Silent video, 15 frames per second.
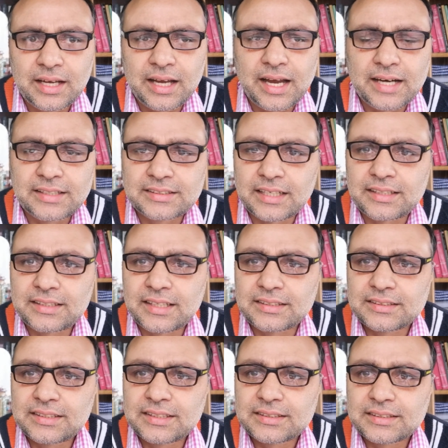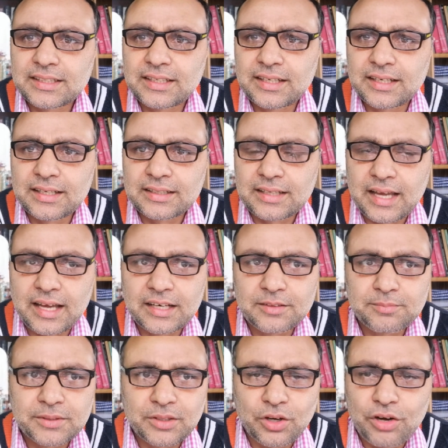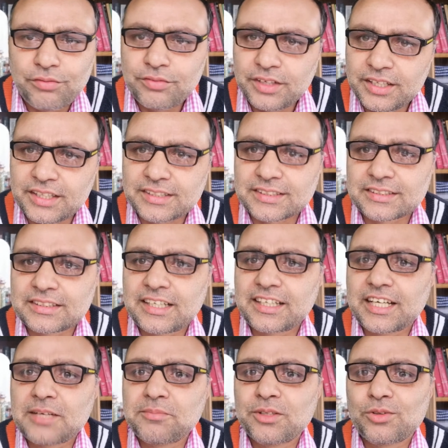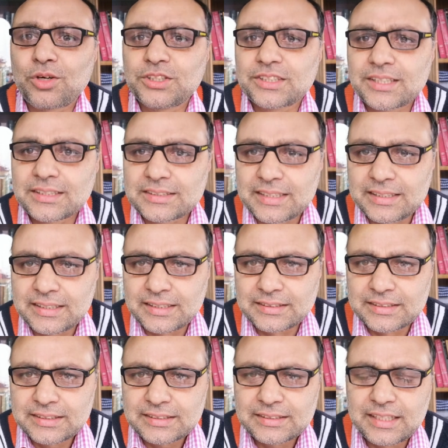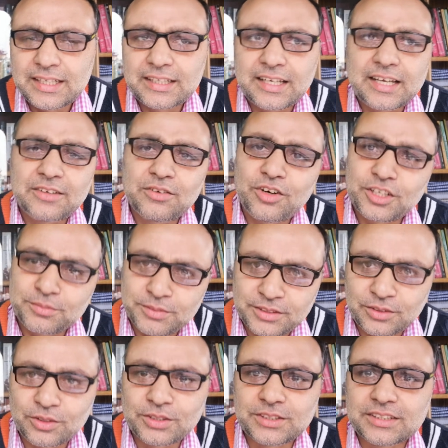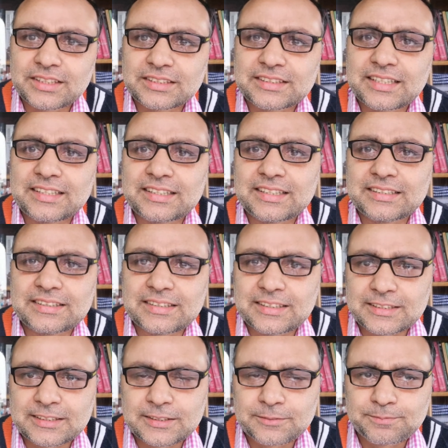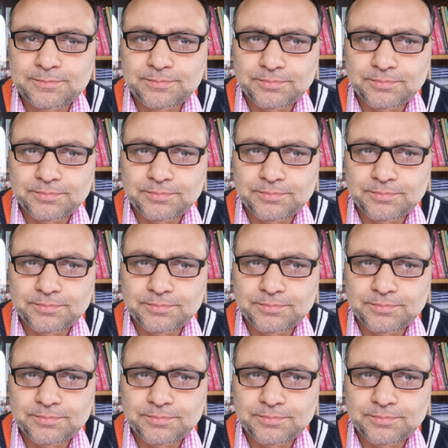And sentences can be of various, there can be logical sentences, there cannot be logical sentences.